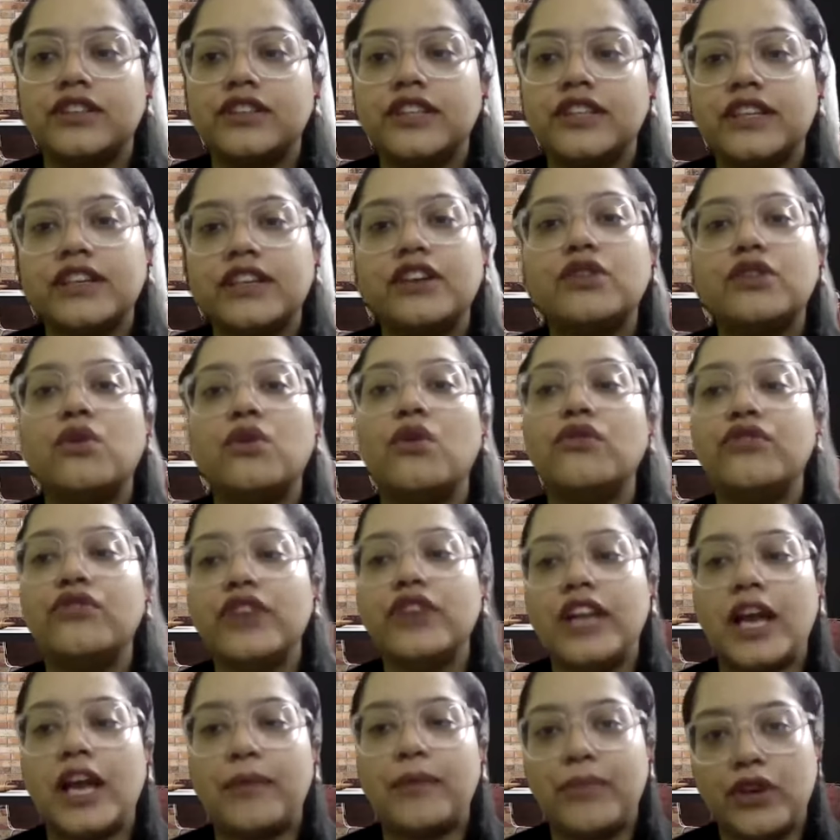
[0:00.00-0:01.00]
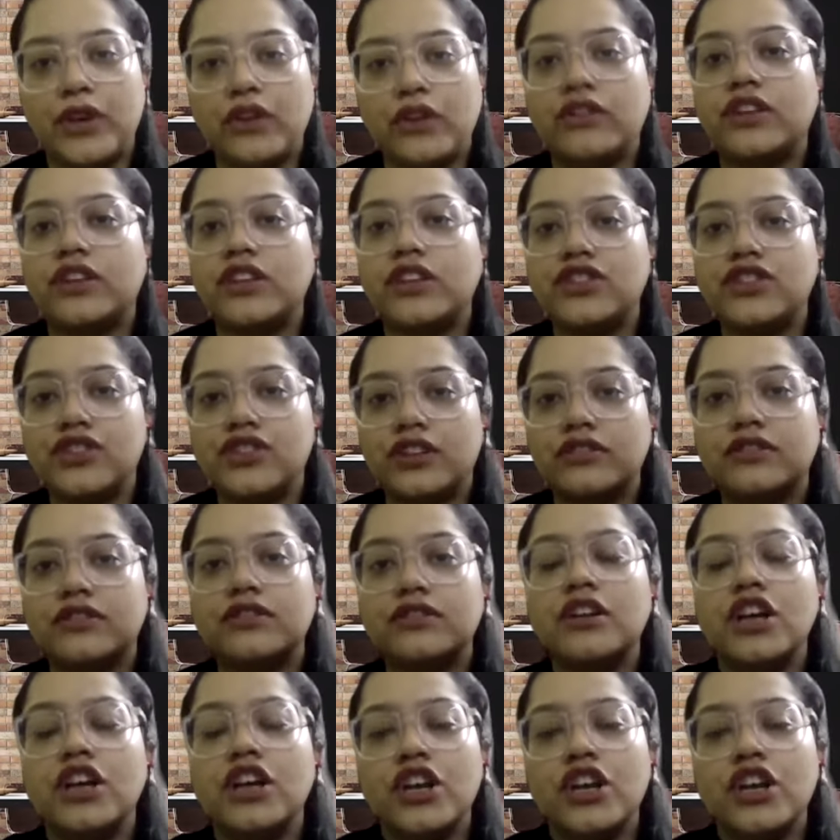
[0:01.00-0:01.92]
They are overlapping on each other.